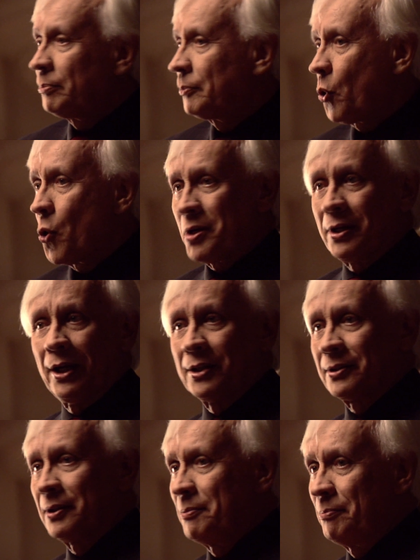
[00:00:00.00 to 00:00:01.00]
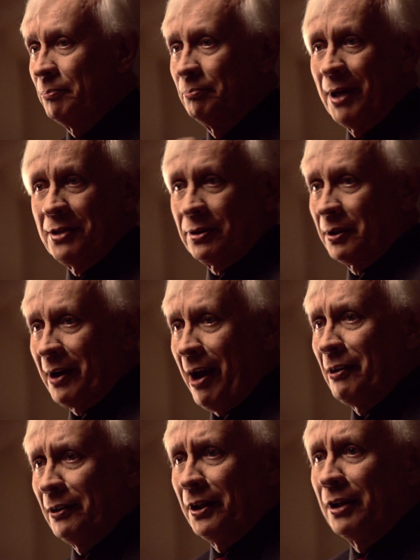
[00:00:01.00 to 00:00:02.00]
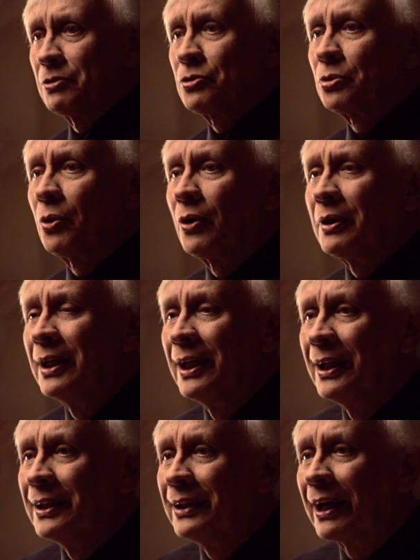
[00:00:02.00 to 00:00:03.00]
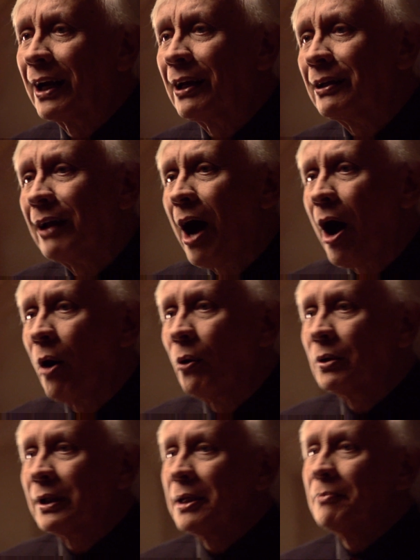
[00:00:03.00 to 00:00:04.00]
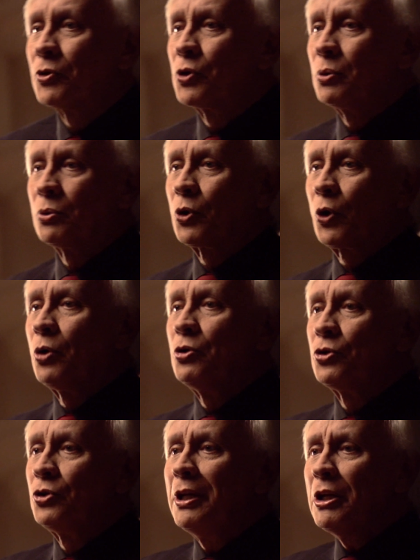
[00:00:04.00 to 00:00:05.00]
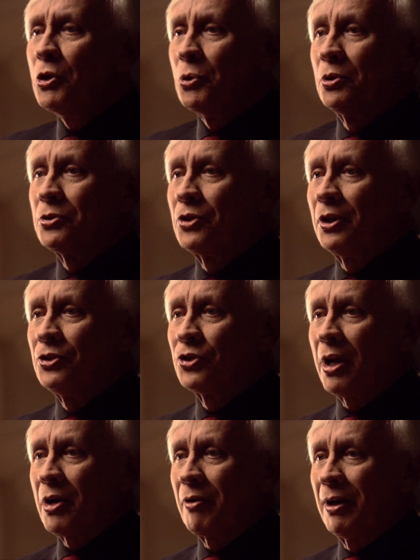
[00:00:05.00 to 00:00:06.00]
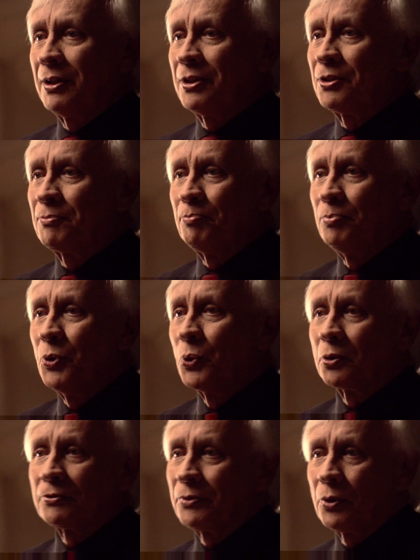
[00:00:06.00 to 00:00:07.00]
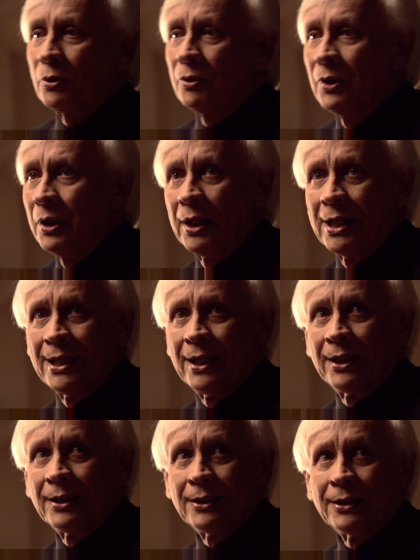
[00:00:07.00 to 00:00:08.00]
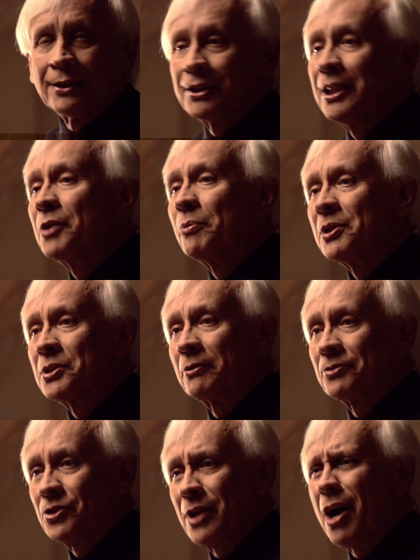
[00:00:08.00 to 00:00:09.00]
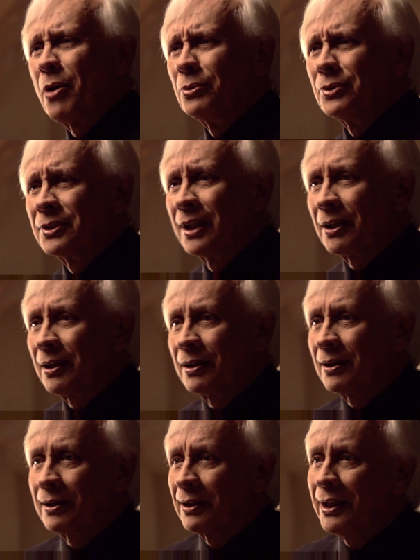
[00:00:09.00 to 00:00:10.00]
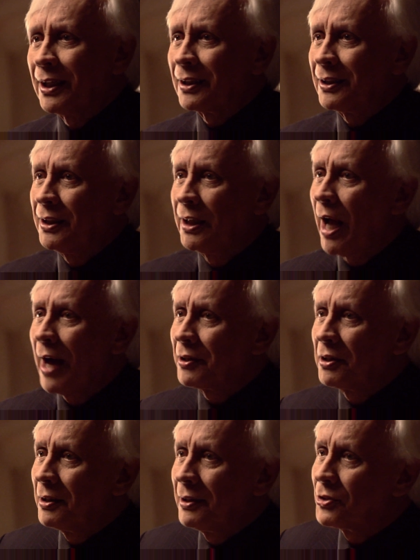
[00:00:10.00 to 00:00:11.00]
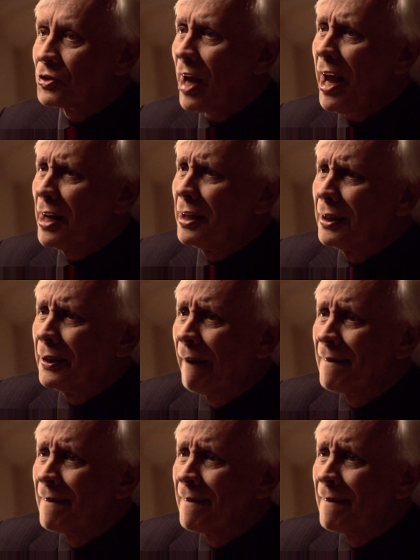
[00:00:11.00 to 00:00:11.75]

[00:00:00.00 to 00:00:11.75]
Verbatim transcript: cortex and basal ganglia and so on that allowed him to continuously generate this beautiful sequence of sounds that clearly he had in his head.